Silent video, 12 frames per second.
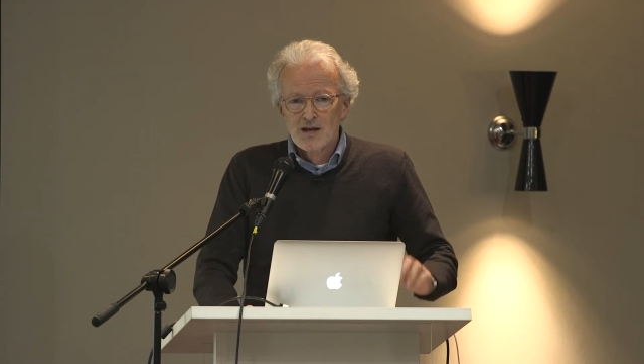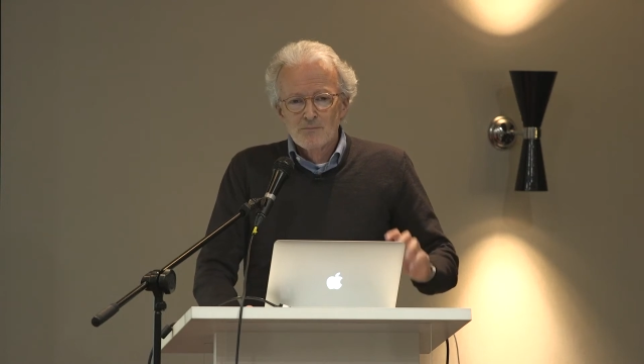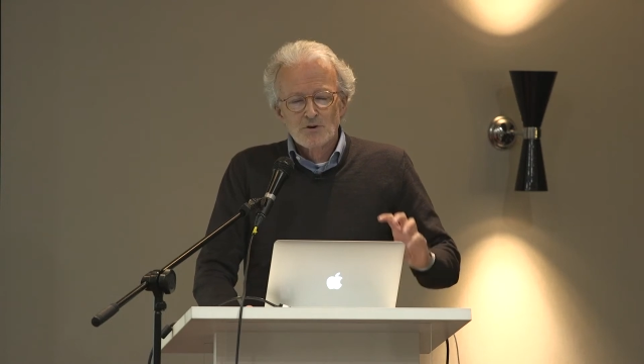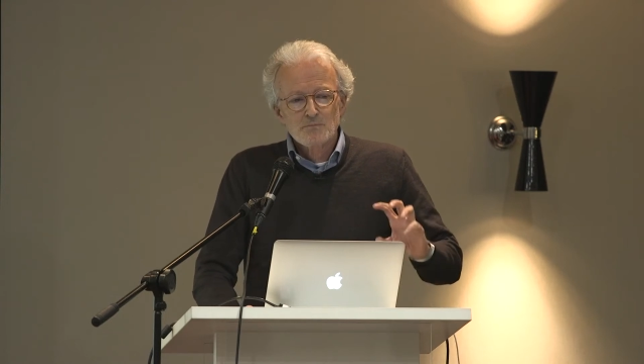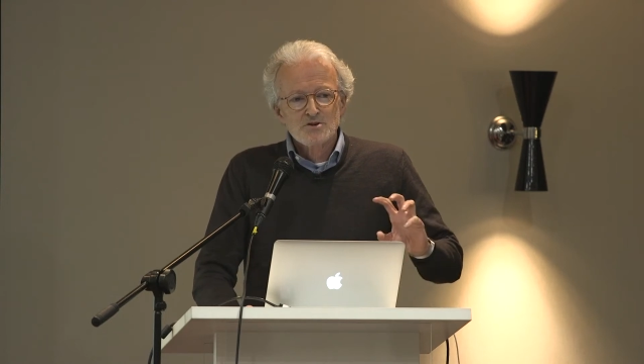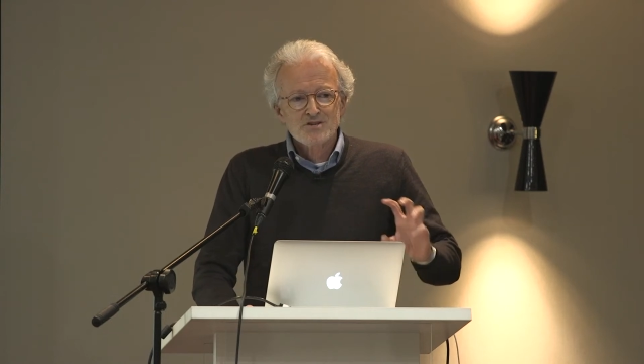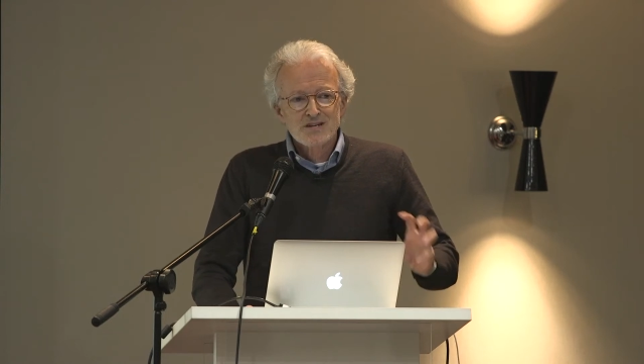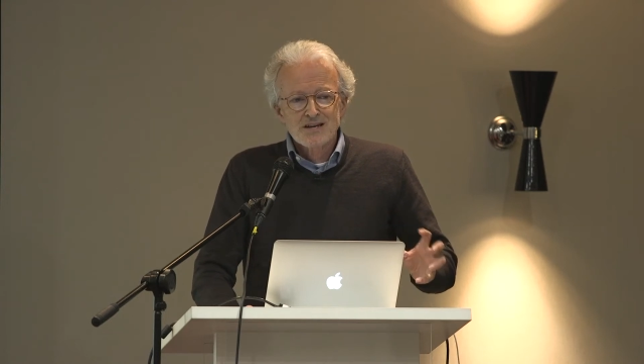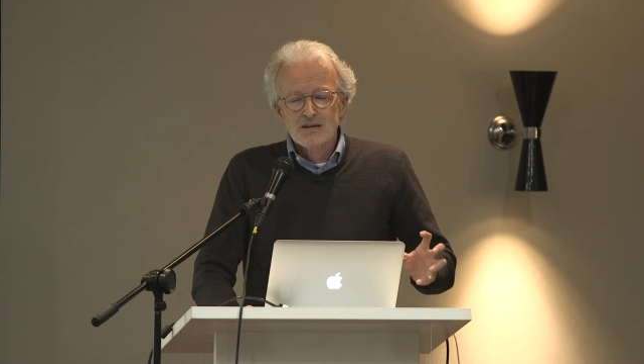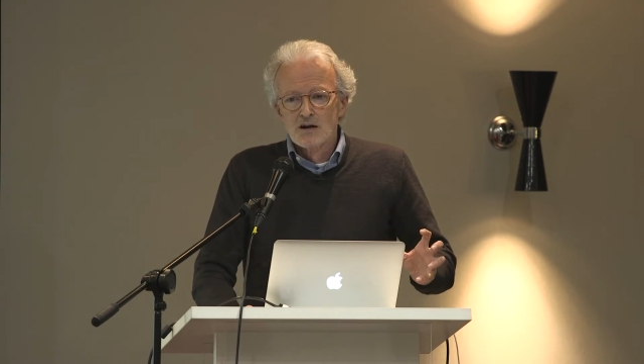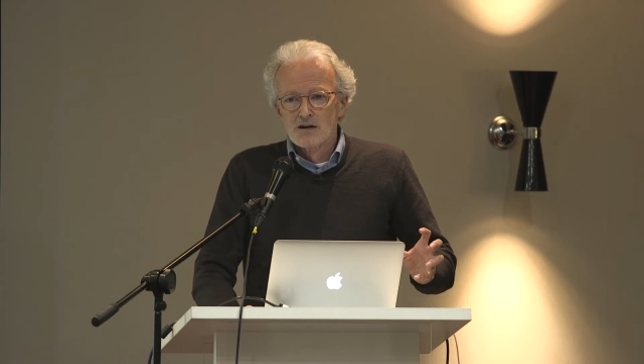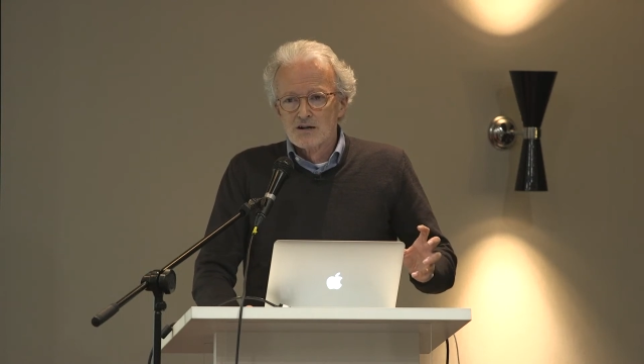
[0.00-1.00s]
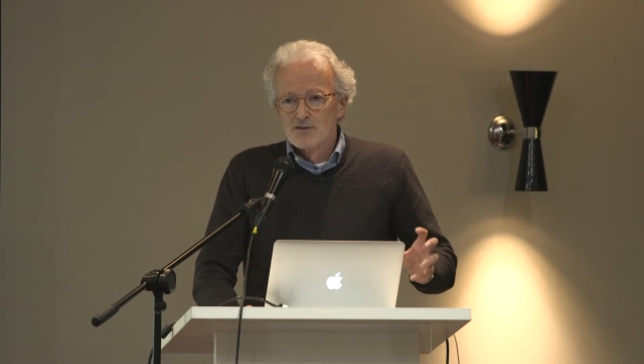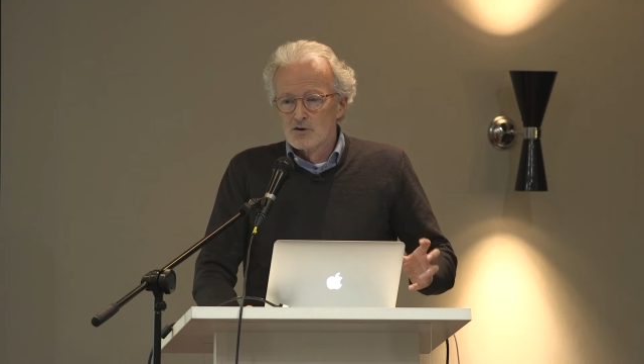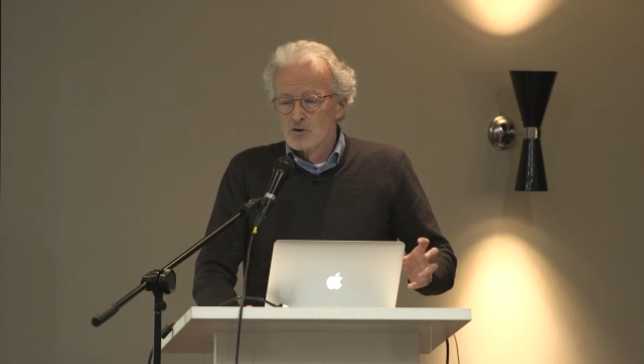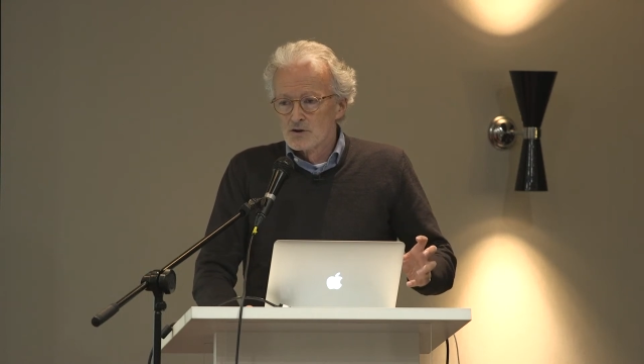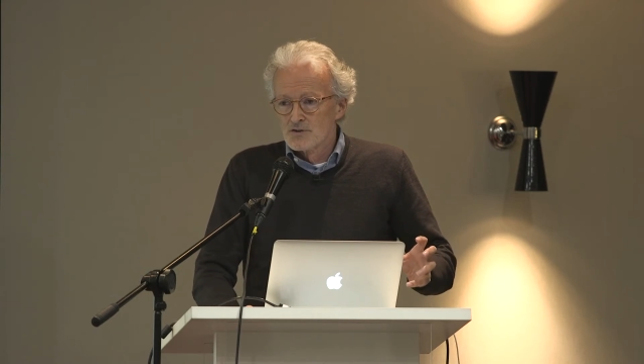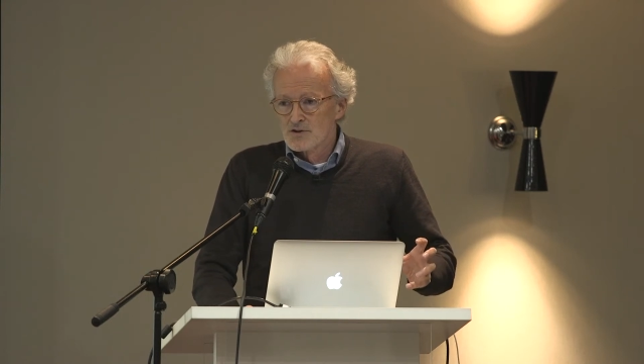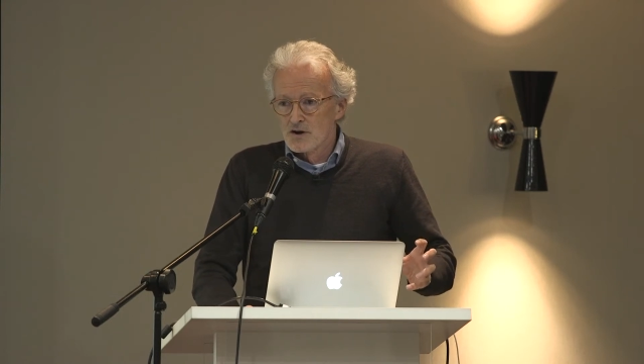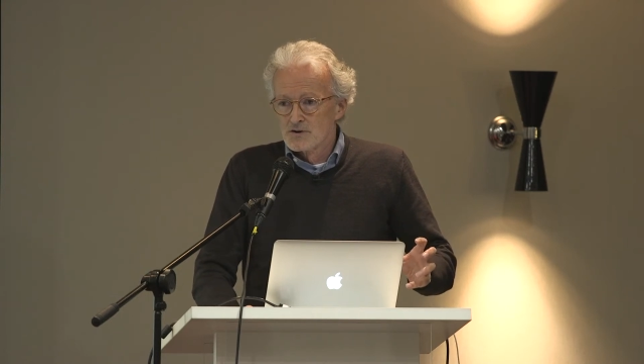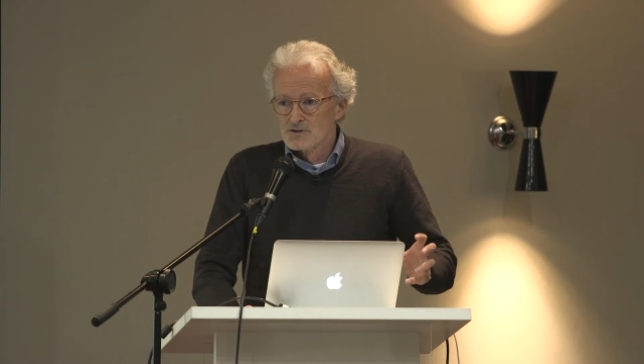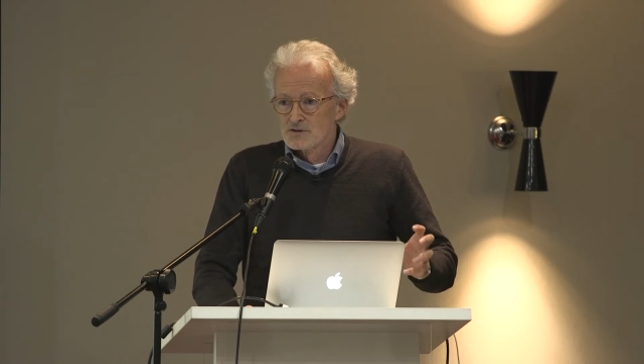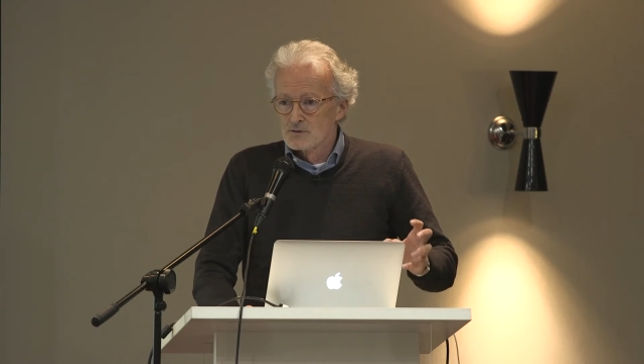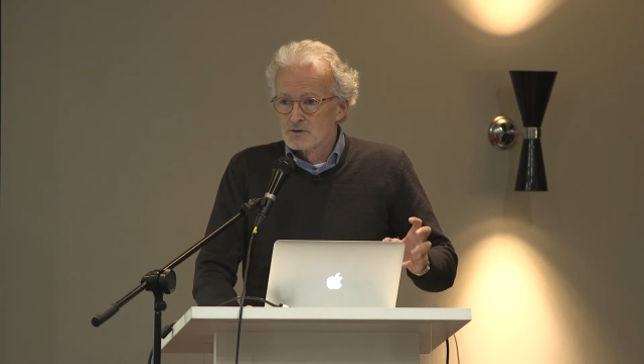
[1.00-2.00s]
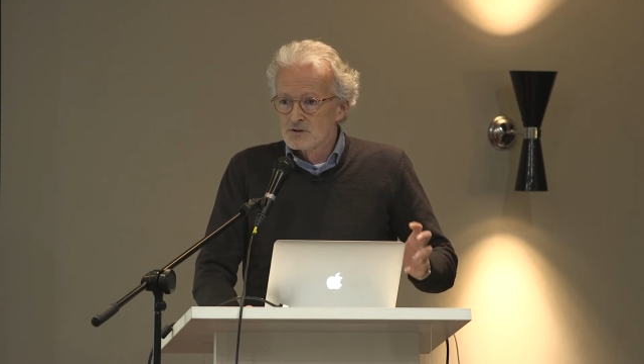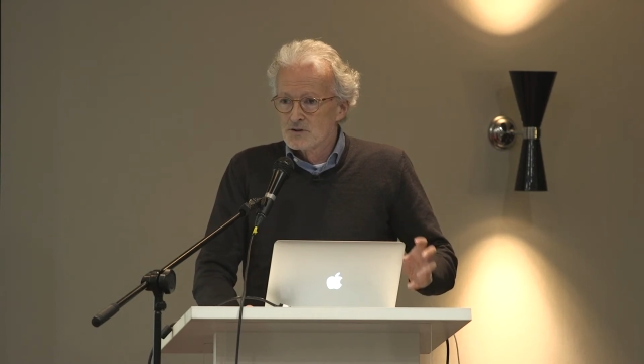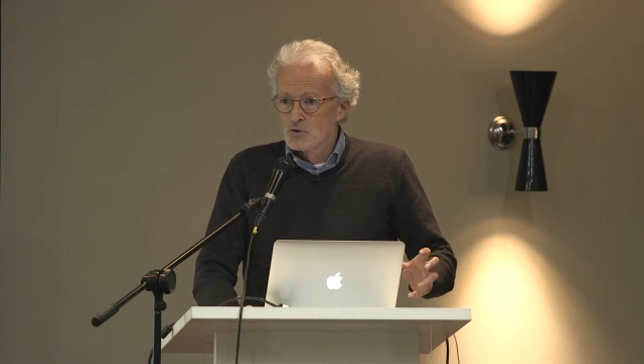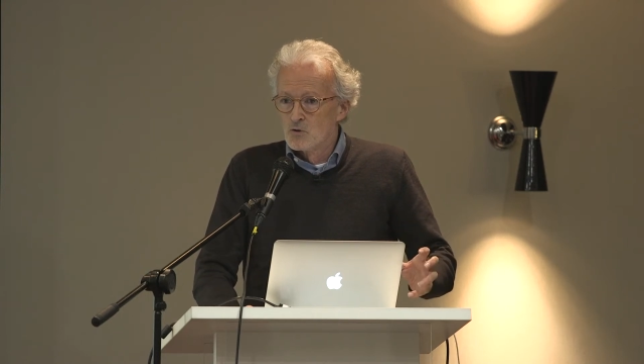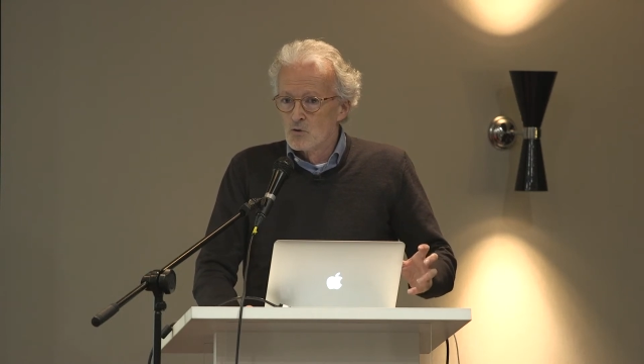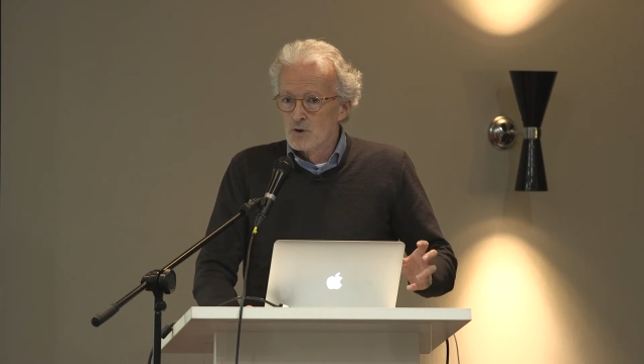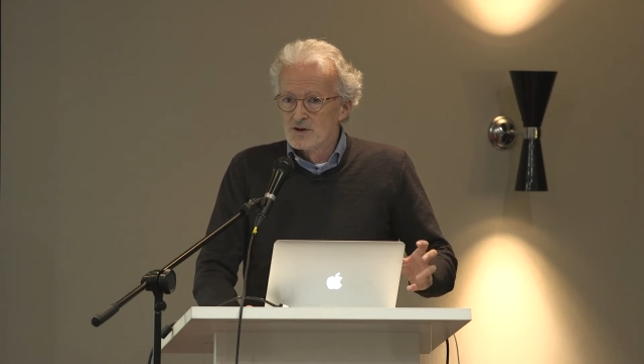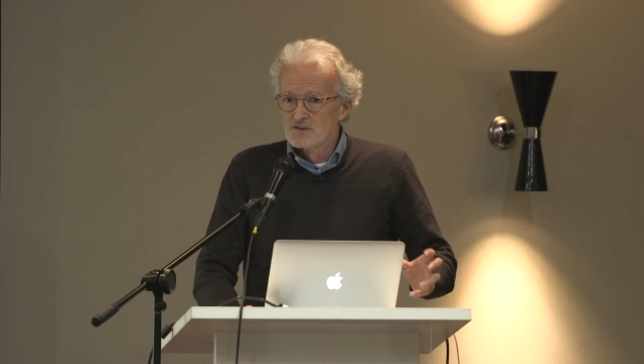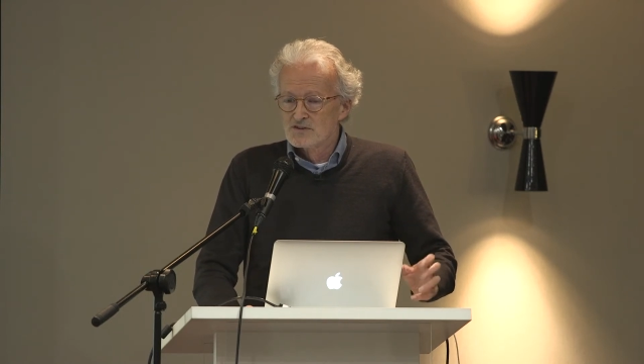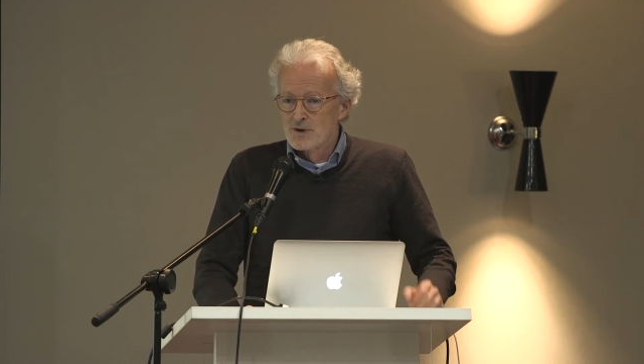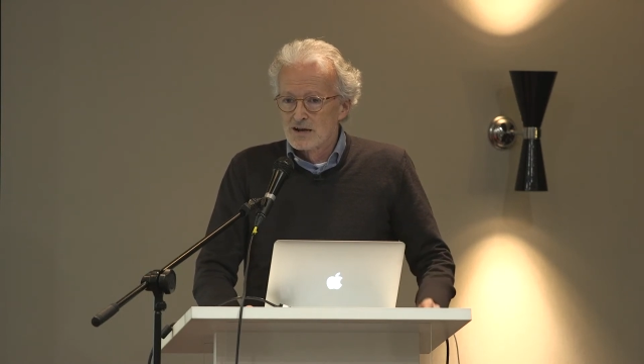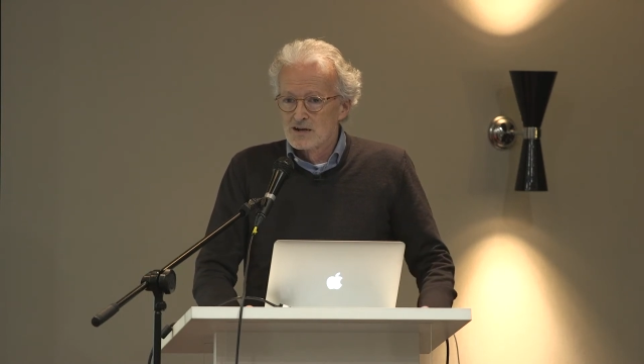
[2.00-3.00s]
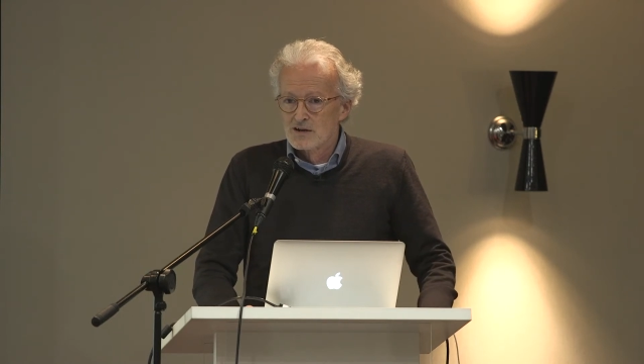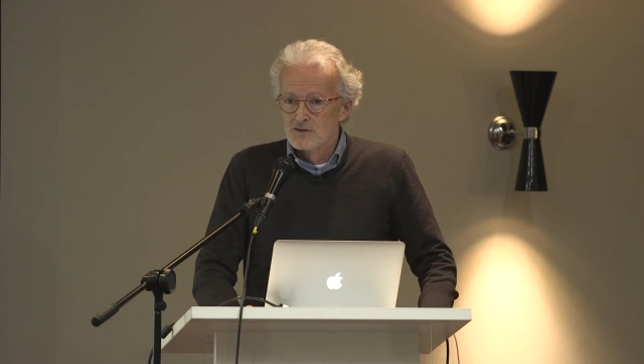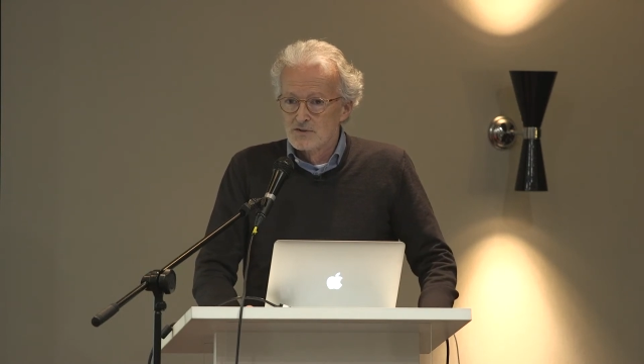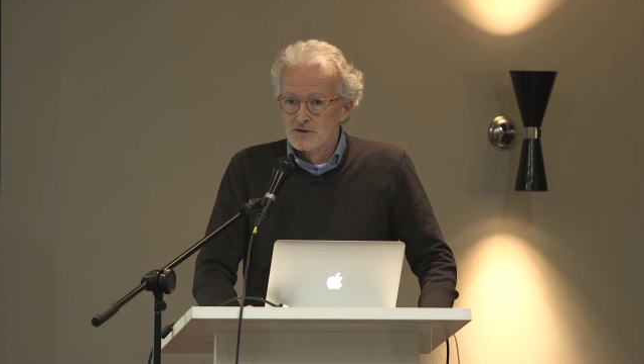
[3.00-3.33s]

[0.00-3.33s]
but particularly the local authorities are so instrumental in